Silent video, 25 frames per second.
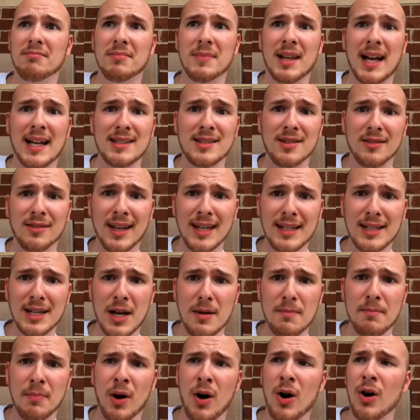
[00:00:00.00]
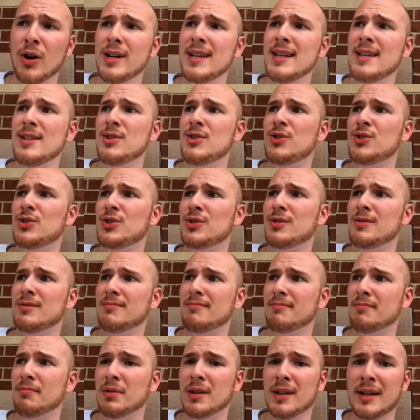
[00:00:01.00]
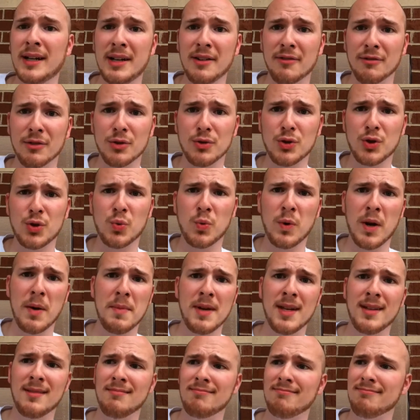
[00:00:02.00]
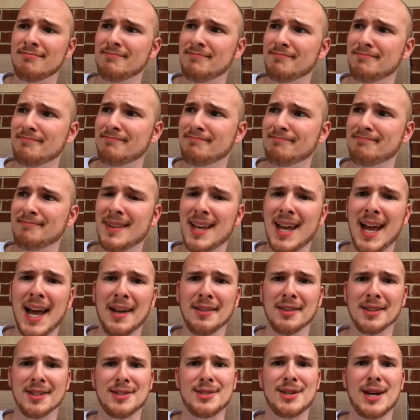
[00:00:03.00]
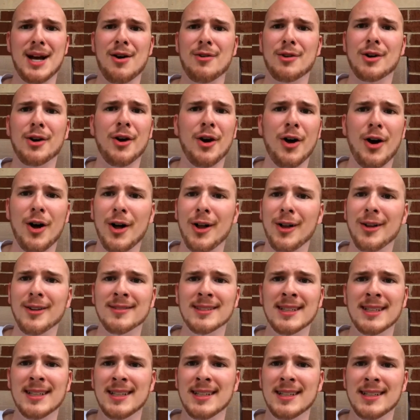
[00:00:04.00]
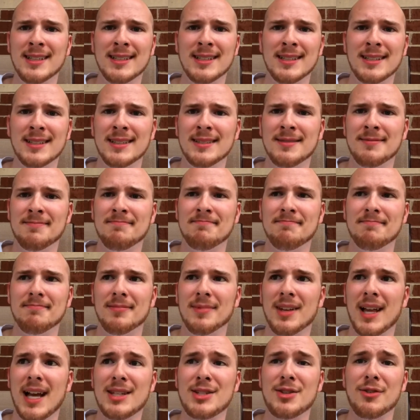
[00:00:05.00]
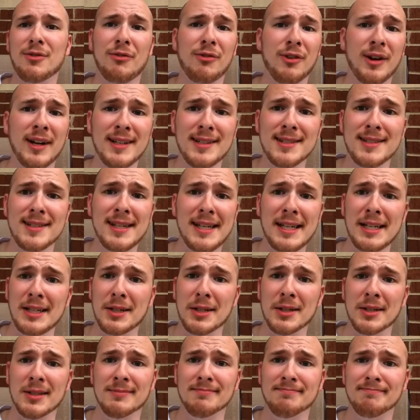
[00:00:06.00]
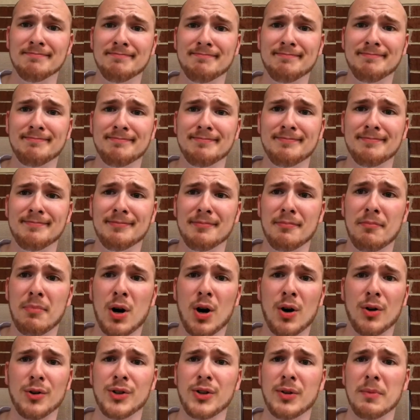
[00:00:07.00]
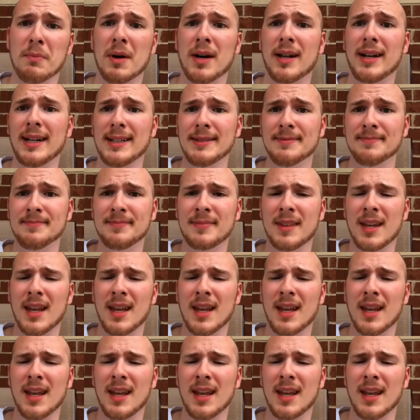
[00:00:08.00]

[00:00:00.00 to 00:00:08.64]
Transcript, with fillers: Lots of late night parties, plenty of loose women, endless alcohol, lots of friends needing to borrow some money.